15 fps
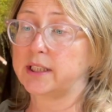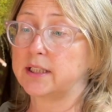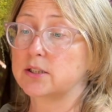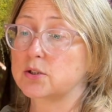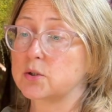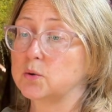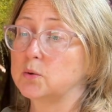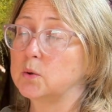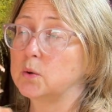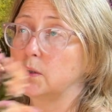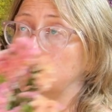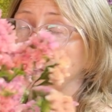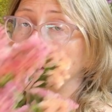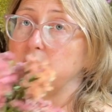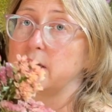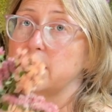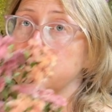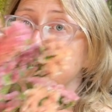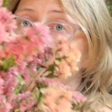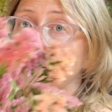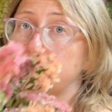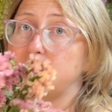at all.
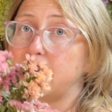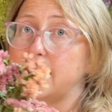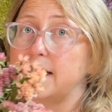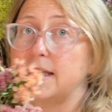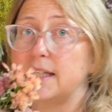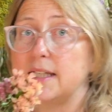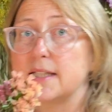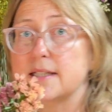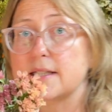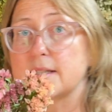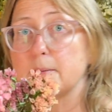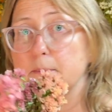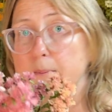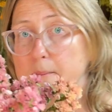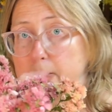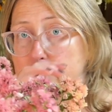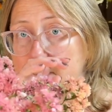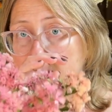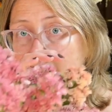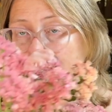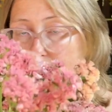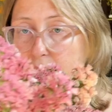So that is
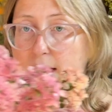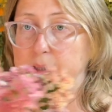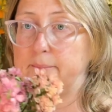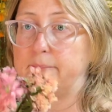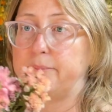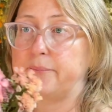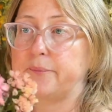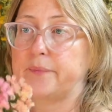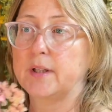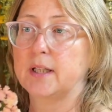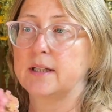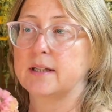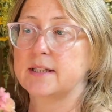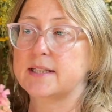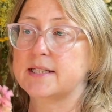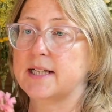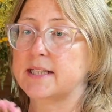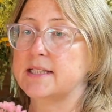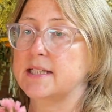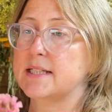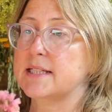statis